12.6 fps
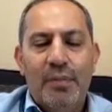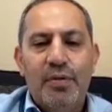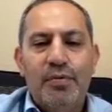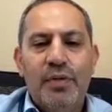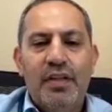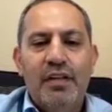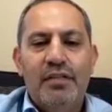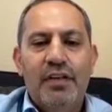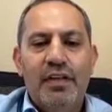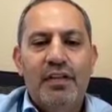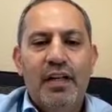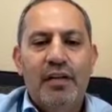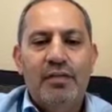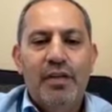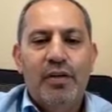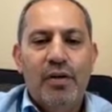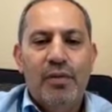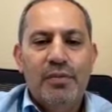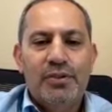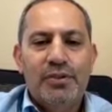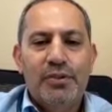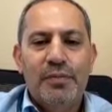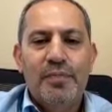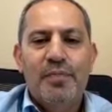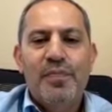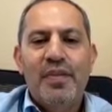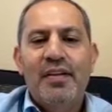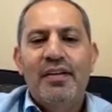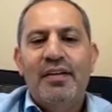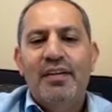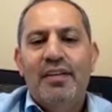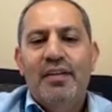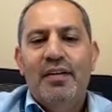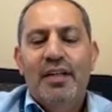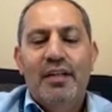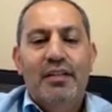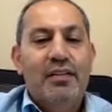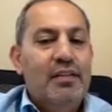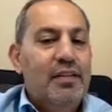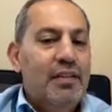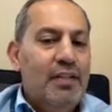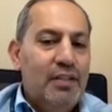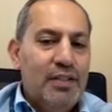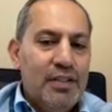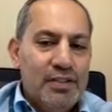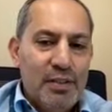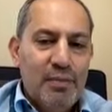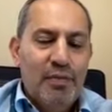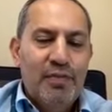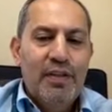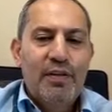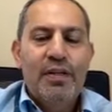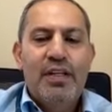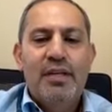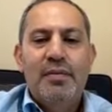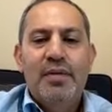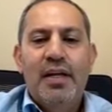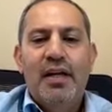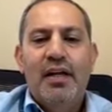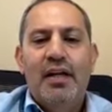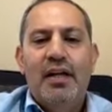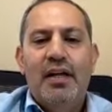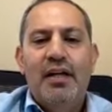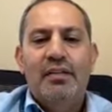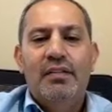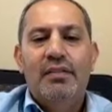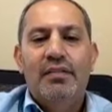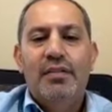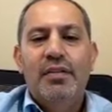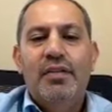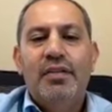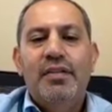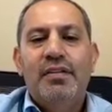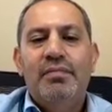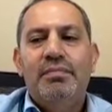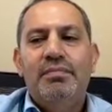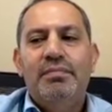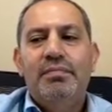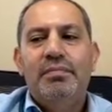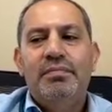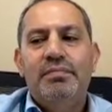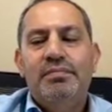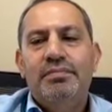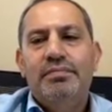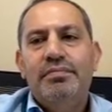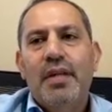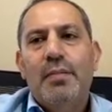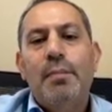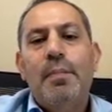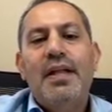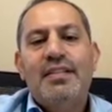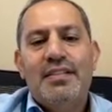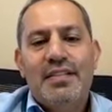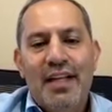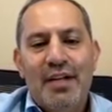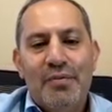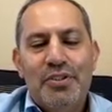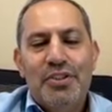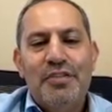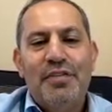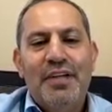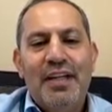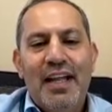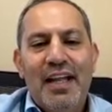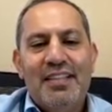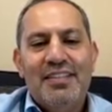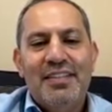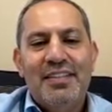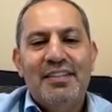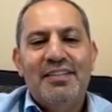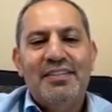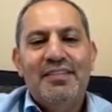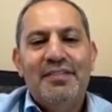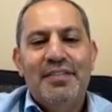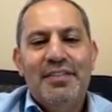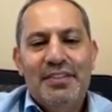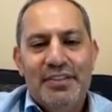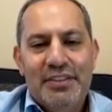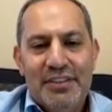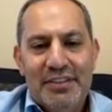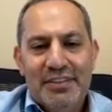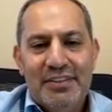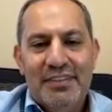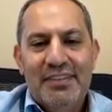between the Philadelphia chromosome in some of the leukemia, and the PET scan, which every cancer physician